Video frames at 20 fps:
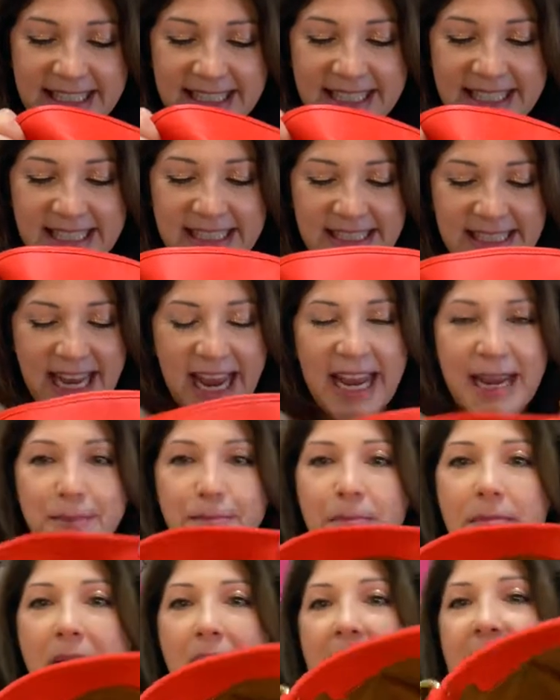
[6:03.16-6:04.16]
is a
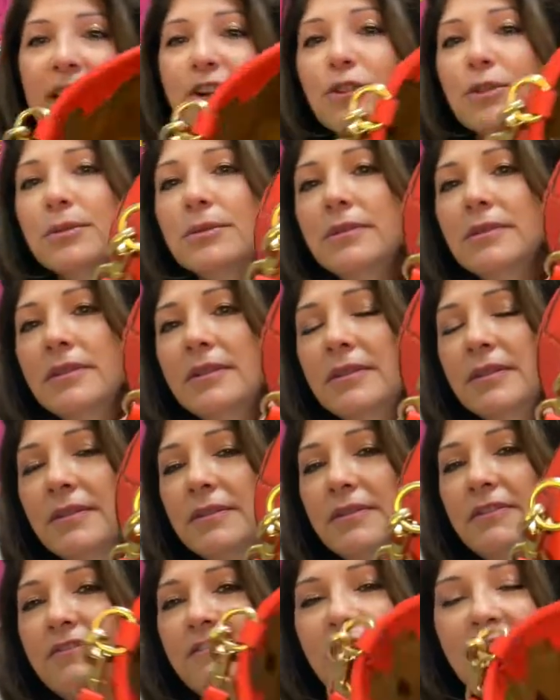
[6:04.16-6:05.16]
microfiber
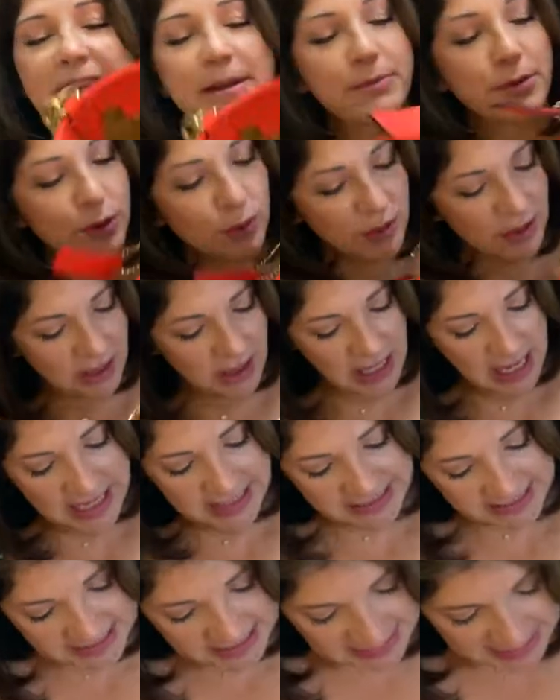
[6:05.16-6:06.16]

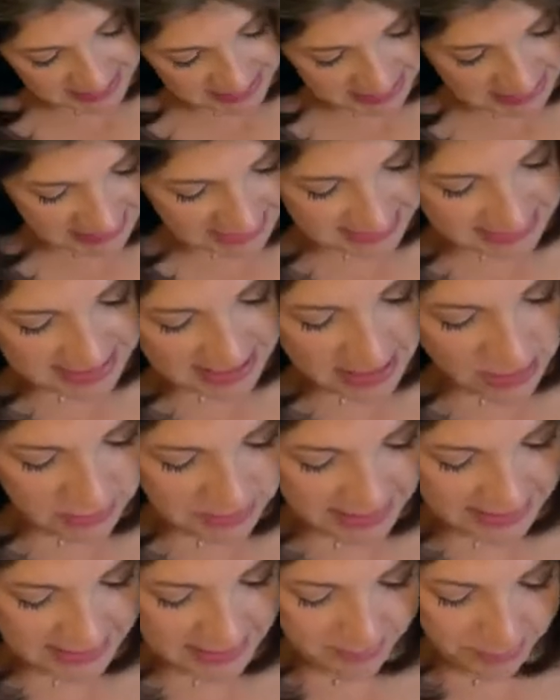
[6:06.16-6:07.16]
lining down
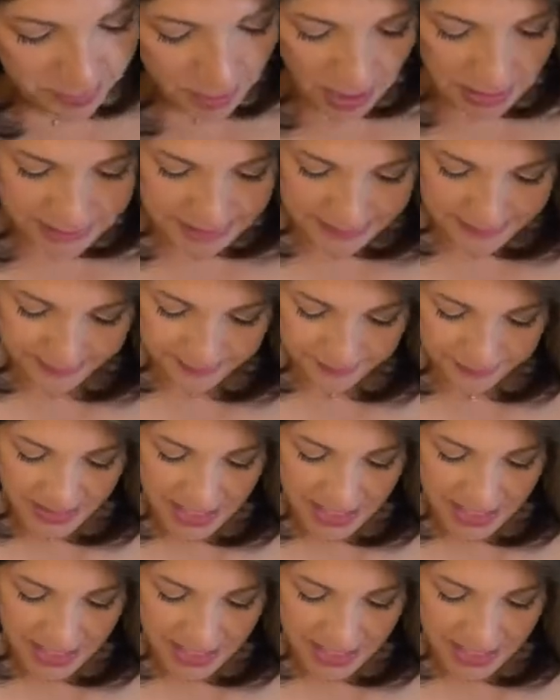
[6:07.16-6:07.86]
at the bottom.